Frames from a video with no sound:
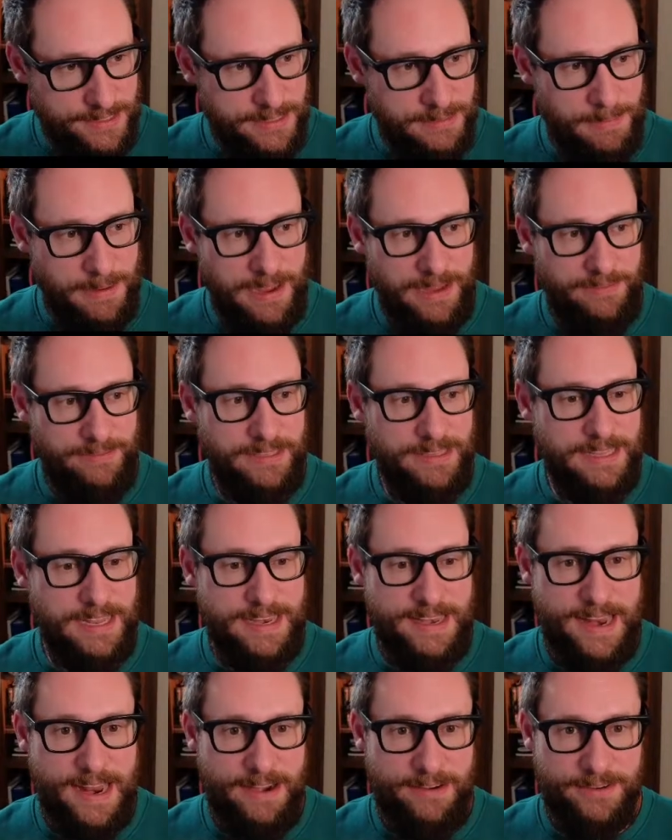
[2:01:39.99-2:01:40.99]
It's about having the
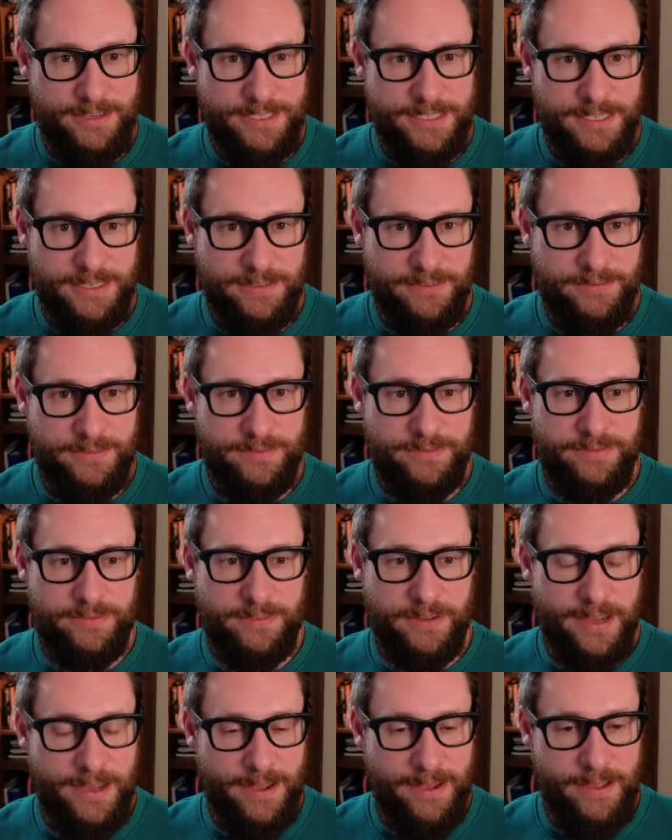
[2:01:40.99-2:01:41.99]
narrative
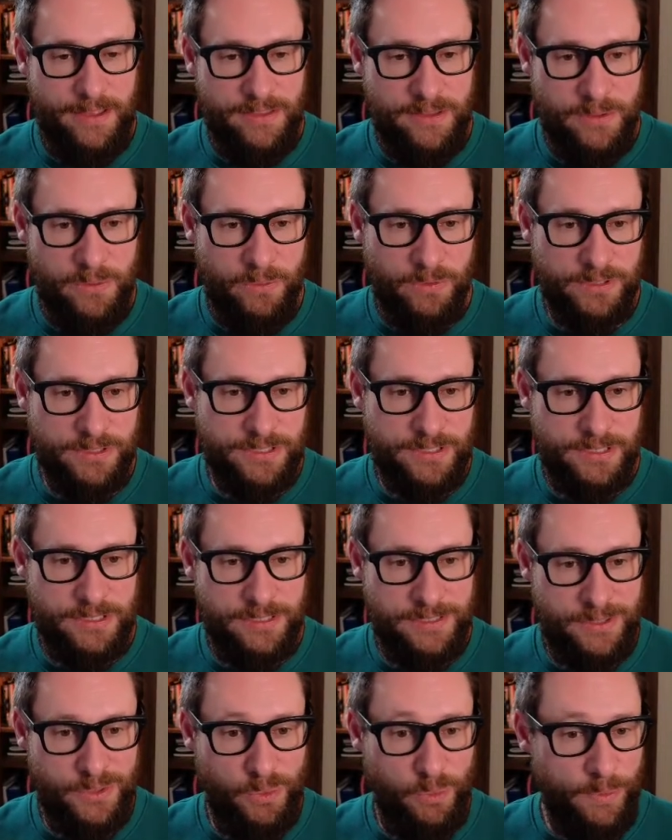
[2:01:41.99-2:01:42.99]
that you want
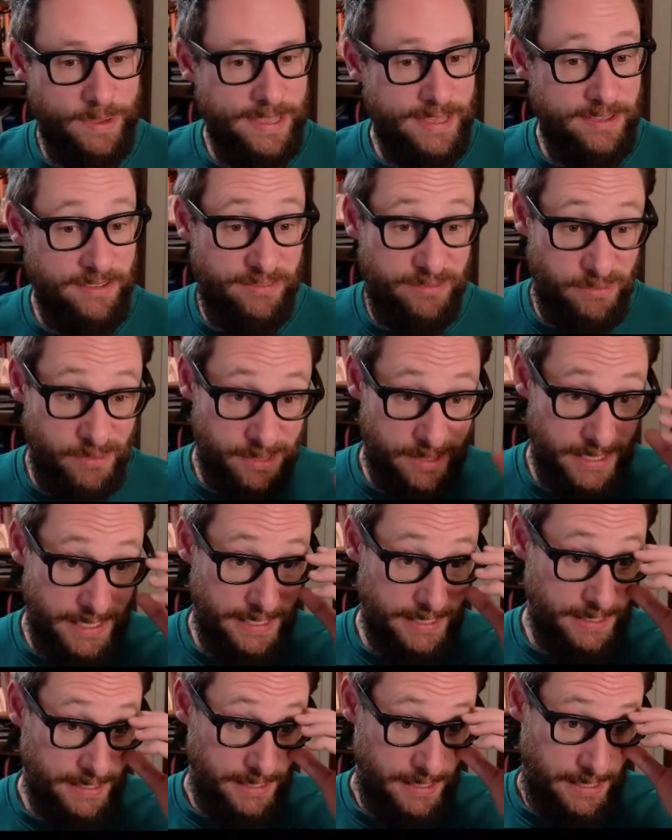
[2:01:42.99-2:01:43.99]
to weave with
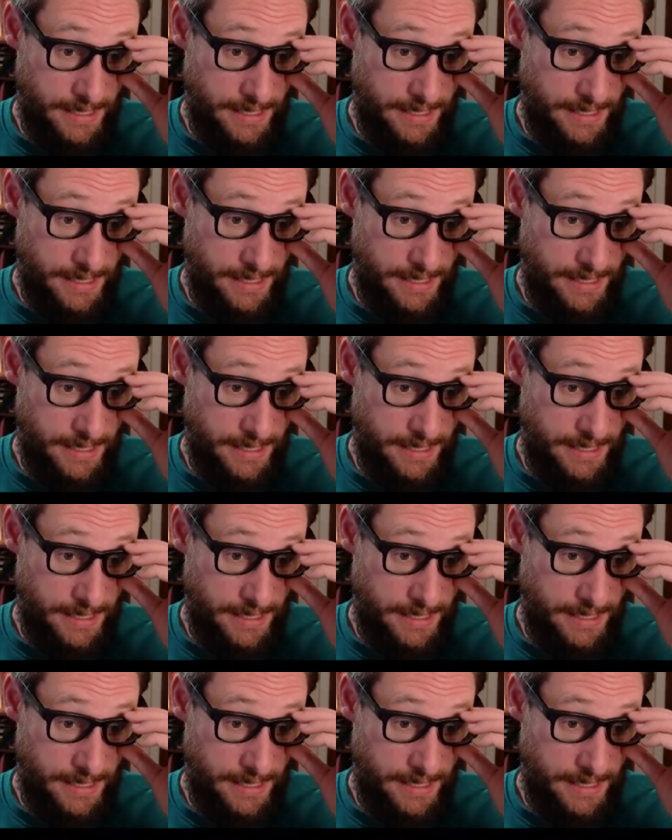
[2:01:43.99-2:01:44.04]
it,